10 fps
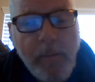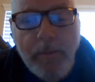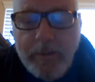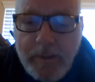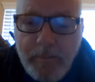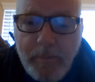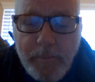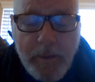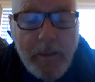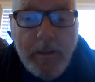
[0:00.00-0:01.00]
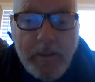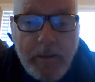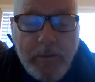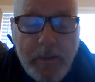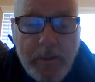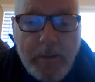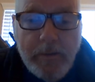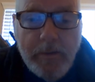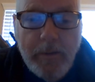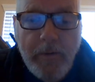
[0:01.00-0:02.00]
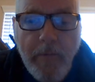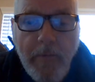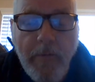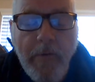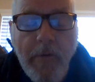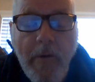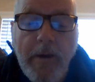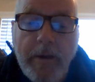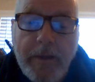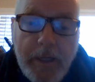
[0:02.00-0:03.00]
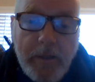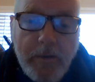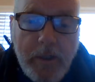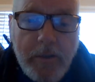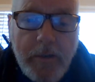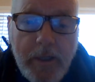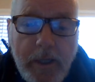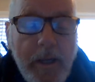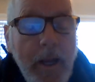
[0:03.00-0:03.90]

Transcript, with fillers: But some of them aren't going to change. You can't change that.